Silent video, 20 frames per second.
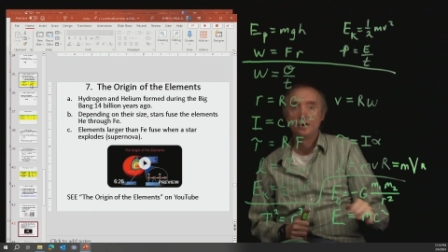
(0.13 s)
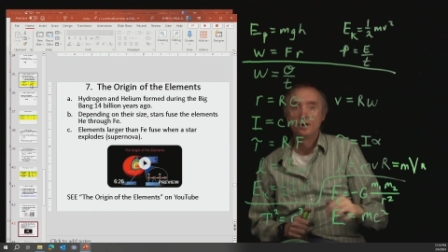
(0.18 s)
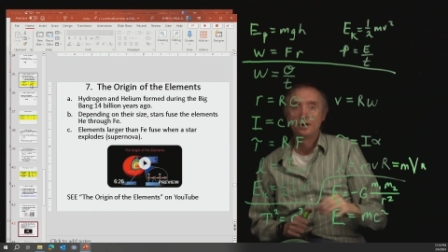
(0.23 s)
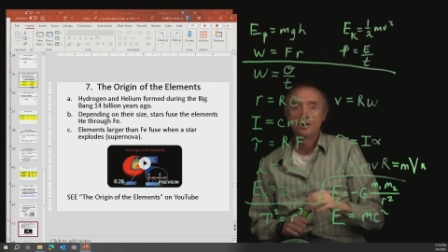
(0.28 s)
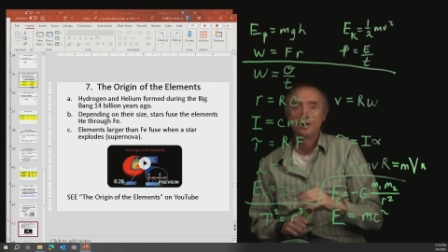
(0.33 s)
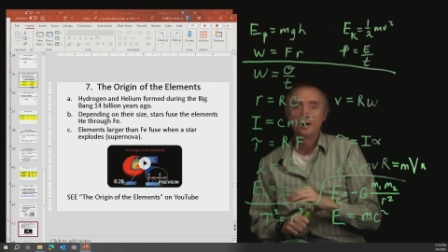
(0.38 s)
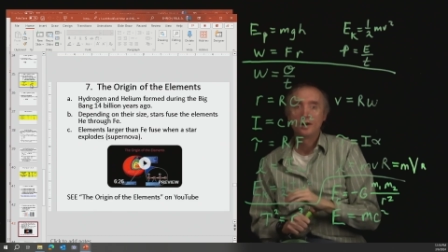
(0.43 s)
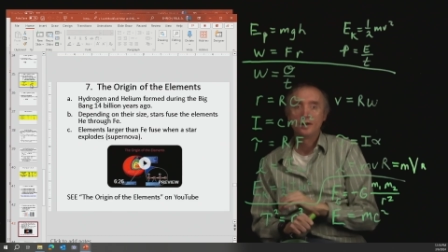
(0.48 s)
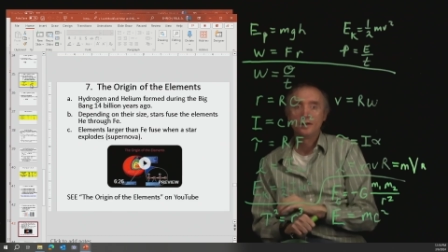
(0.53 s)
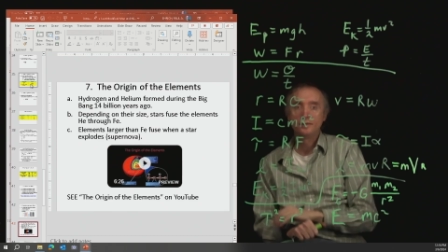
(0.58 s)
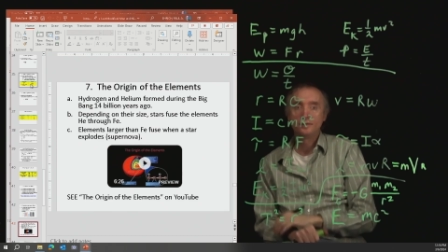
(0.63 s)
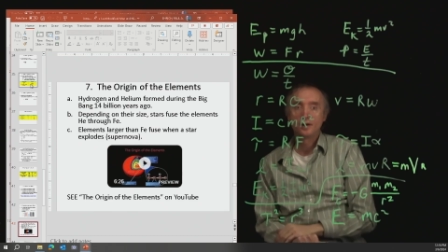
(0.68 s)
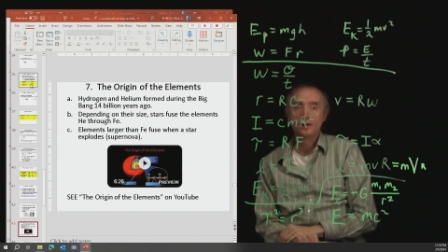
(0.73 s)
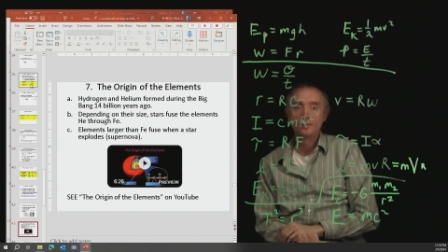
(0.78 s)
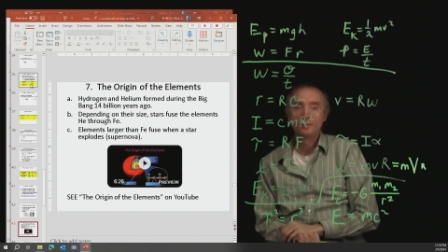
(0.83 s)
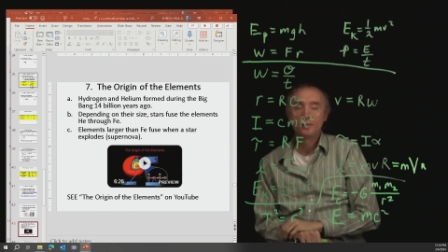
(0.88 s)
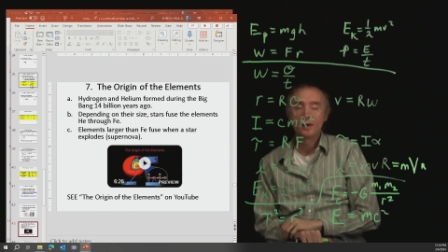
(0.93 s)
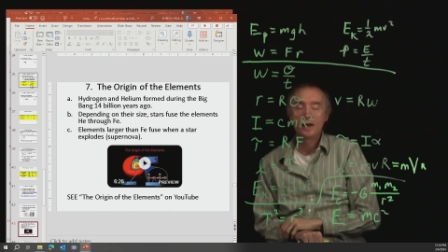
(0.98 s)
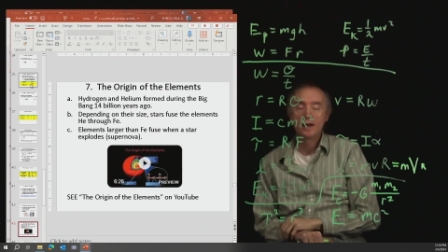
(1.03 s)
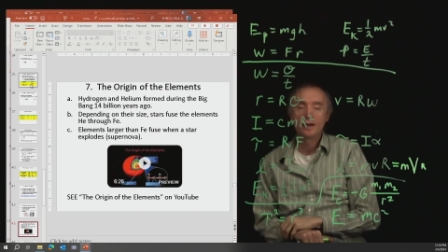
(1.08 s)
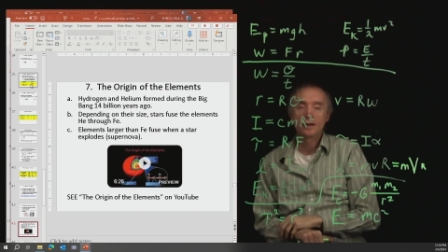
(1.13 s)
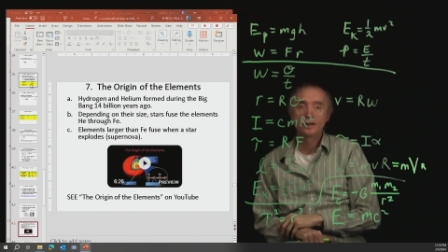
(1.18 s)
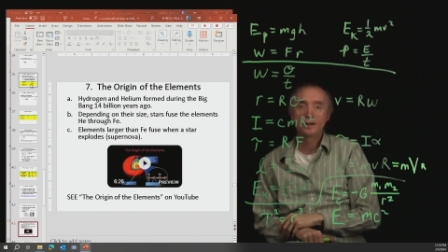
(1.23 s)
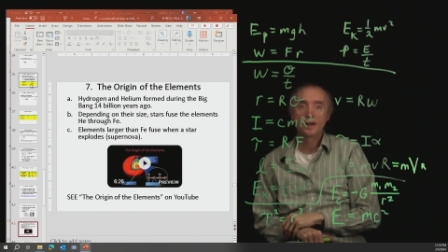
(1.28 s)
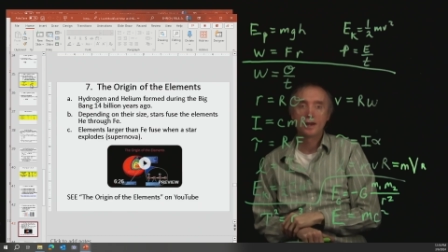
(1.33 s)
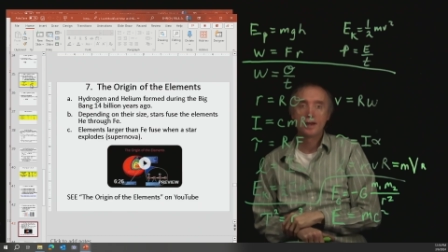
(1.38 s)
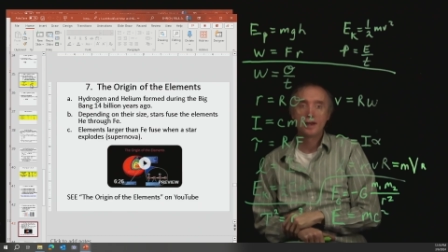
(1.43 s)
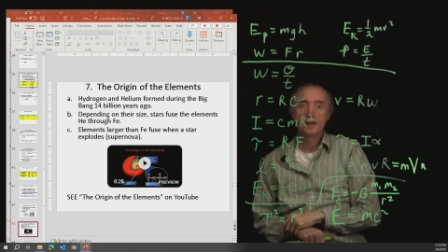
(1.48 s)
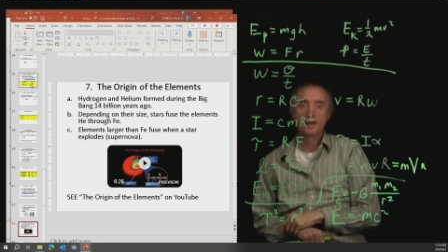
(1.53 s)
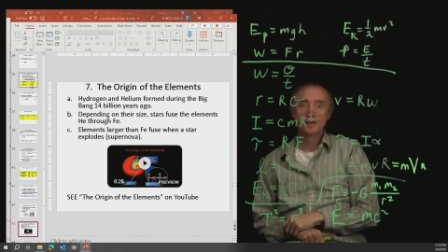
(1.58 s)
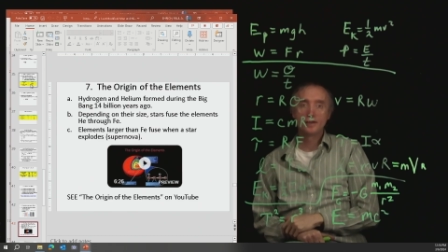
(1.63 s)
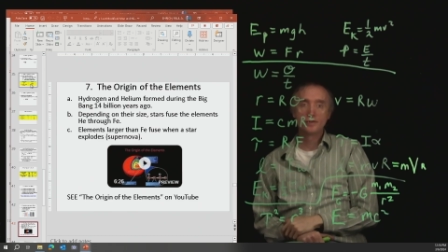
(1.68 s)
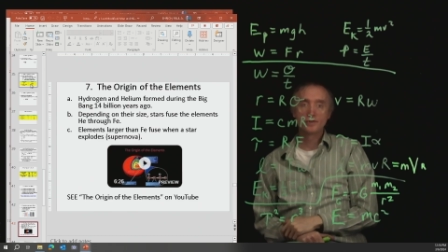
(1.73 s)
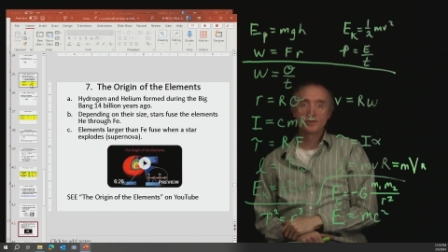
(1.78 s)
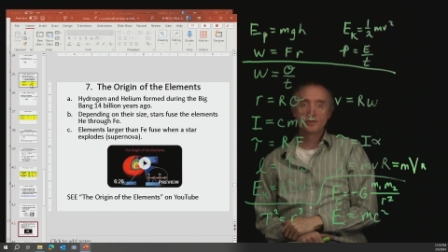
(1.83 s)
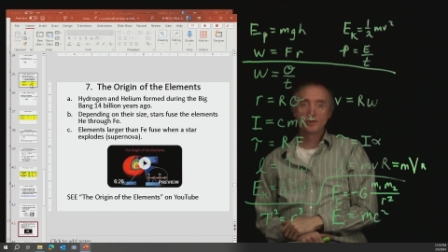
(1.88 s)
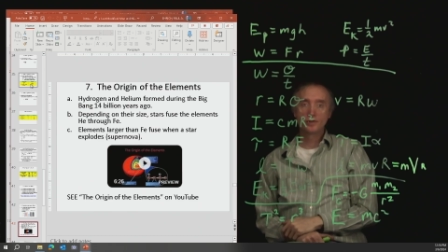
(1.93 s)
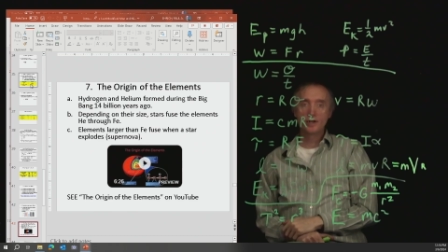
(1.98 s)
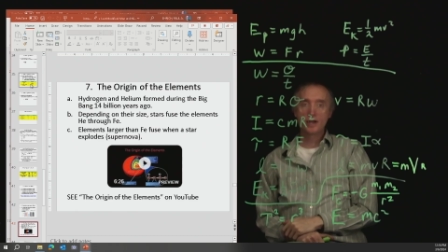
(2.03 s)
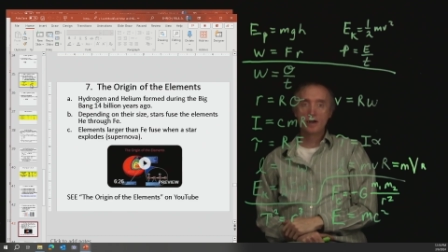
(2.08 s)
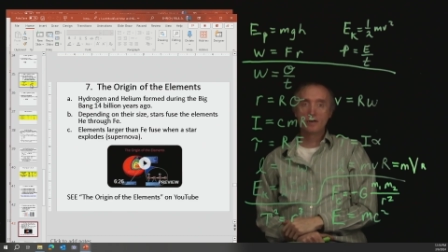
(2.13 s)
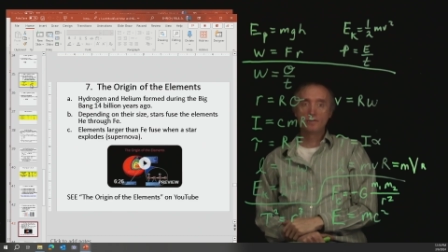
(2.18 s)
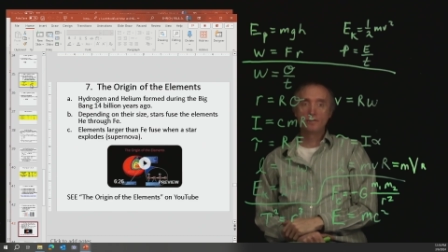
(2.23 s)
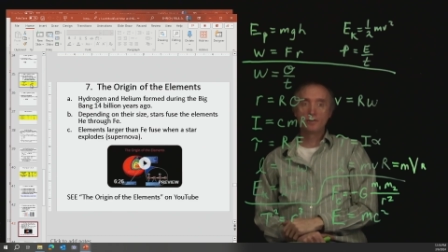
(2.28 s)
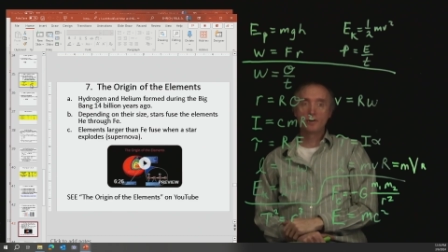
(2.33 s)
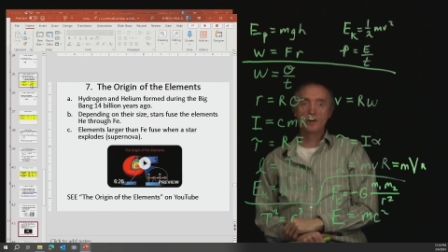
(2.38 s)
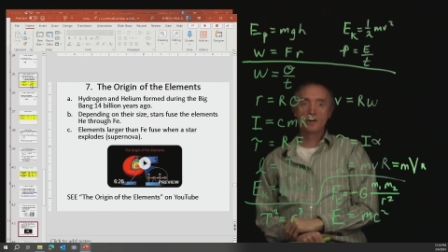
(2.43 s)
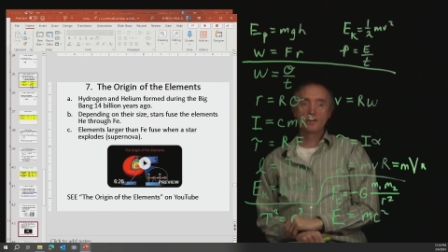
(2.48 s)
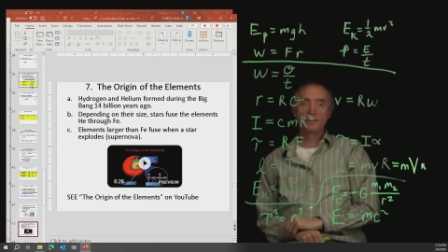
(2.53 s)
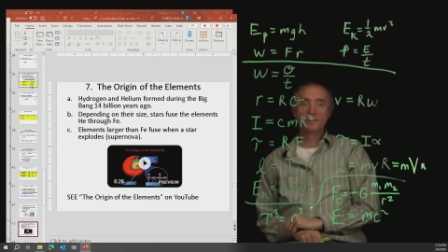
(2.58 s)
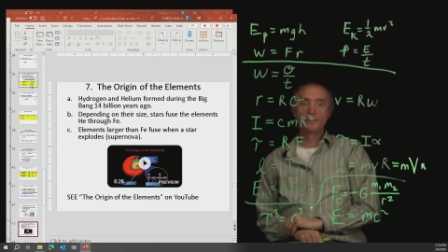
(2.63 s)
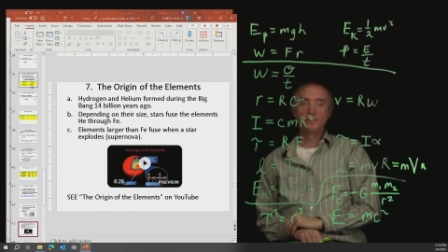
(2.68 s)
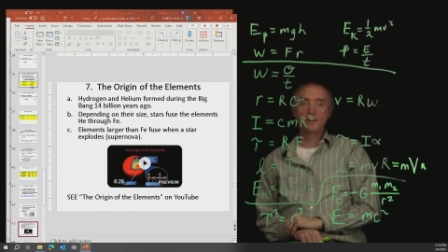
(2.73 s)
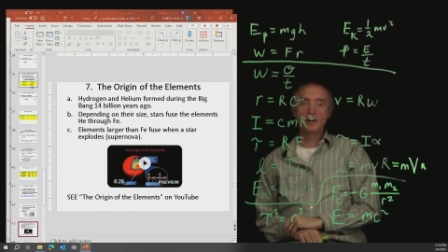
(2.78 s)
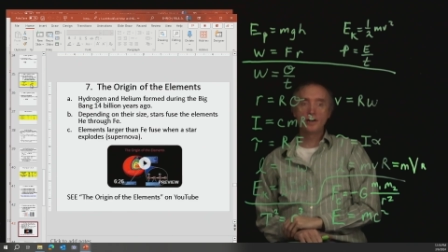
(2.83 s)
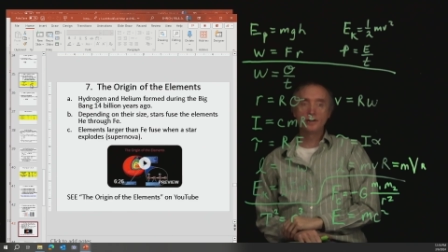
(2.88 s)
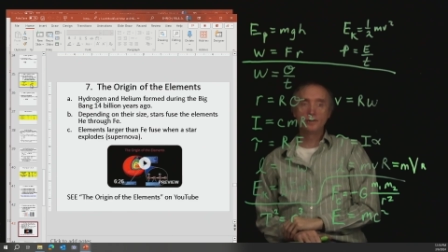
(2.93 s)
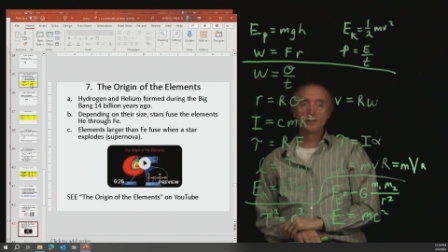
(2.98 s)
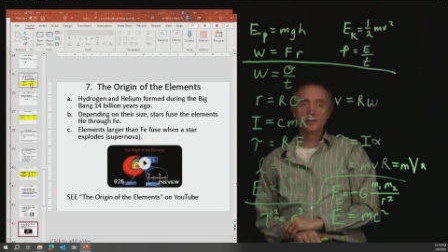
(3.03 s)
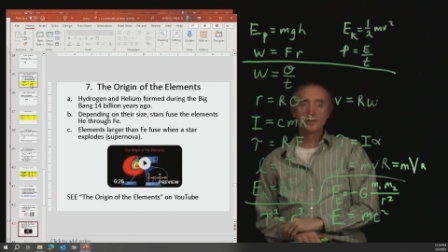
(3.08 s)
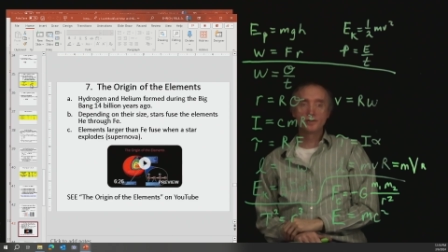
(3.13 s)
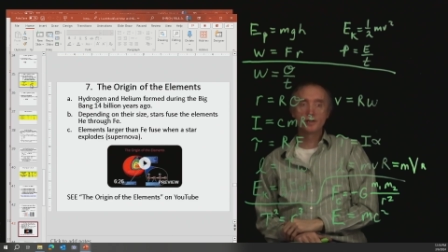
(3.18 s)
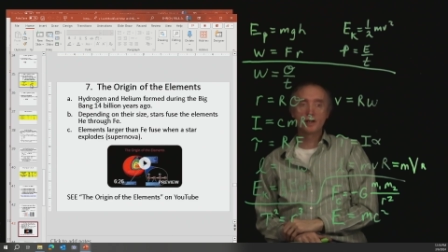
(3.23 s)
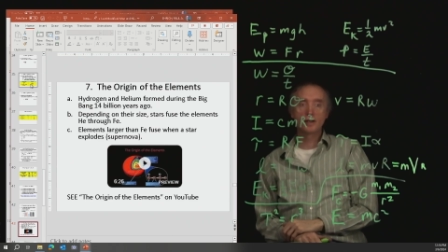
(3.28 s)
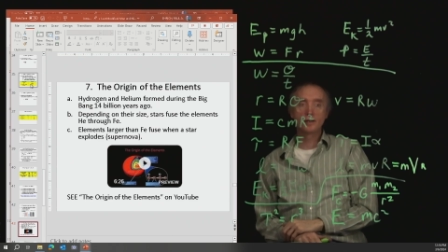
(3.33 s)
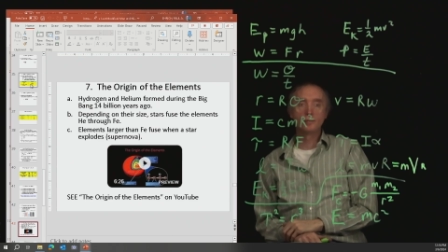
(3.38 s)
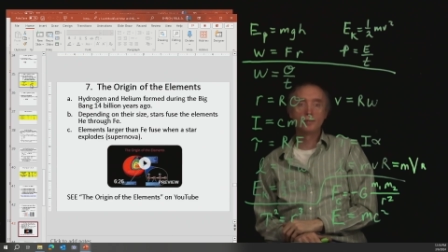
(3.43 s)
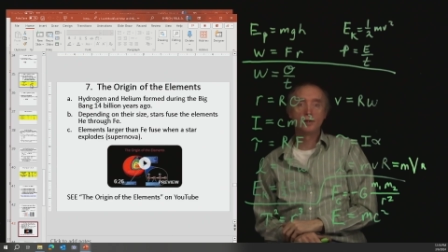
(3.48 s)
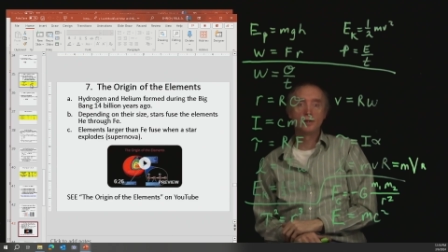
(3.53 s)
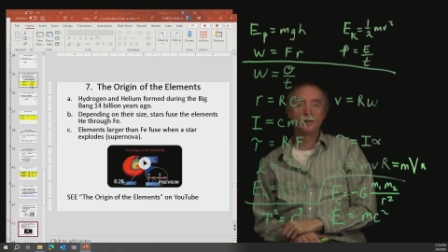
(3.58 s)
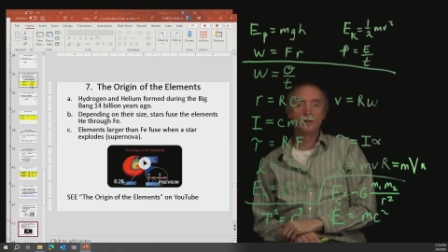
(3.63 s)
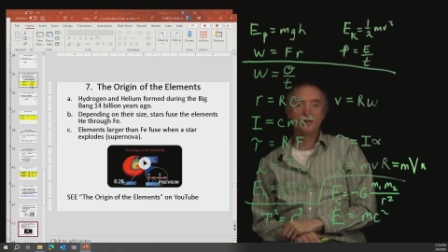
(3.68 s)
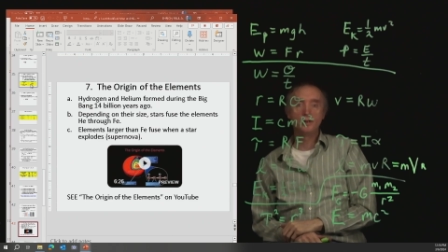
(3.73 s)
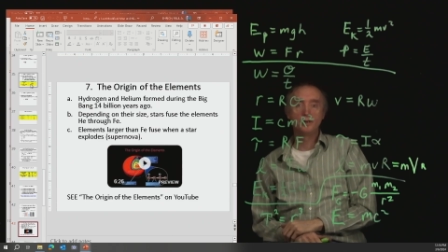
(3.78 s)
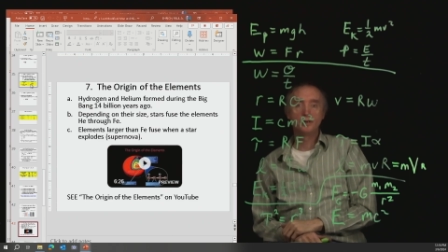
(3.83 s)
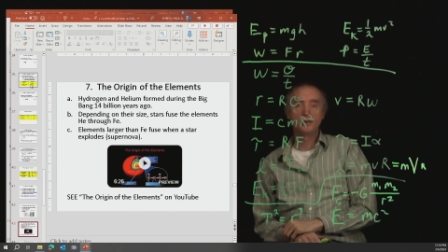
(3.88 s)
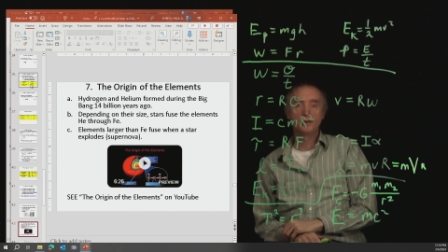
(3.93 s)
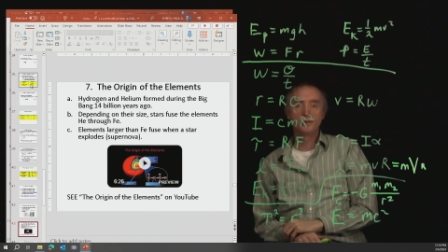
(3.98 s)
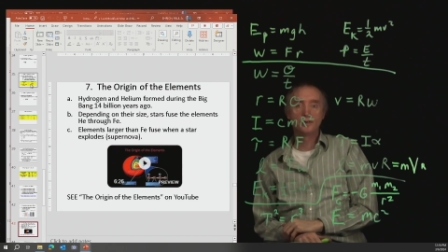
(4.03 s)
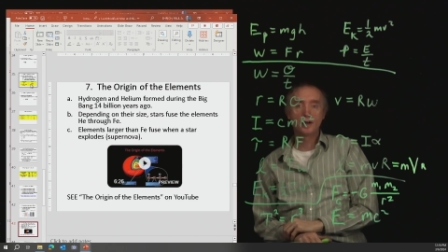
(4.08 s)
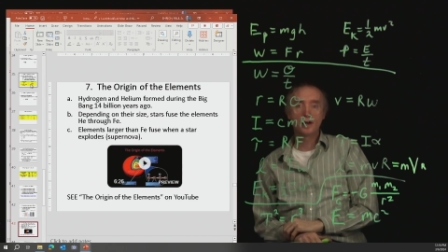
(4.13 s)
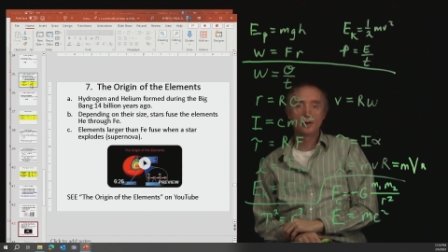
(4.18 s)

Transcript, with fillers: All right, I'm back, and so now for our final segment in